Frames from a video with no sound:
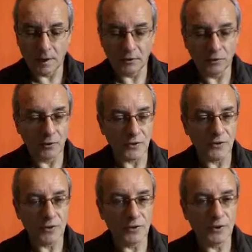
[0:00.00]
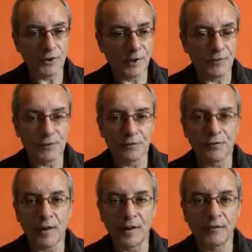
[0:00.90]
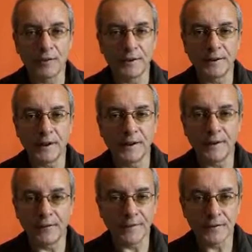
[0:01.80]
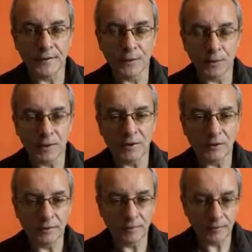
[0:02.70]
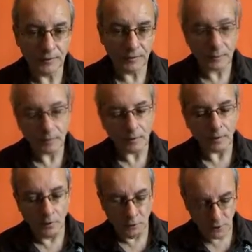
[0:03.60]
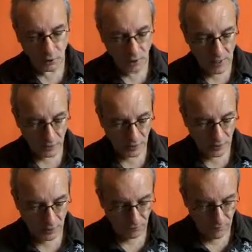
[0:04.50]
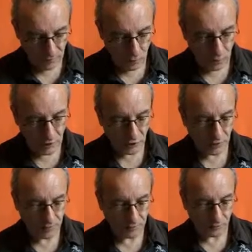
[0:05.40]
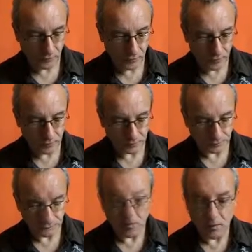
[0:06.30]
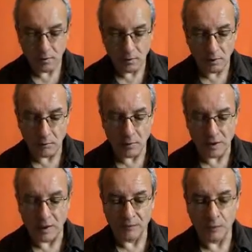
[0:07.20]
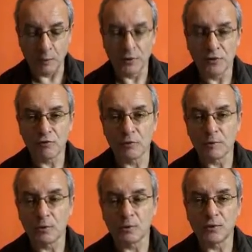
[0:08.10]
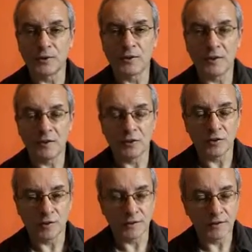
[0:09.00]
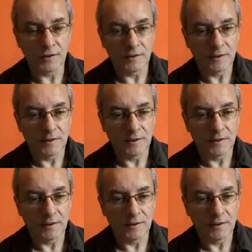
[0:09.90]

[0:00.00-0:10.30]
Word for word: Can you not see yourself surviving in any other situation? You need to ask yourself that question and be careful with scriptural discussions.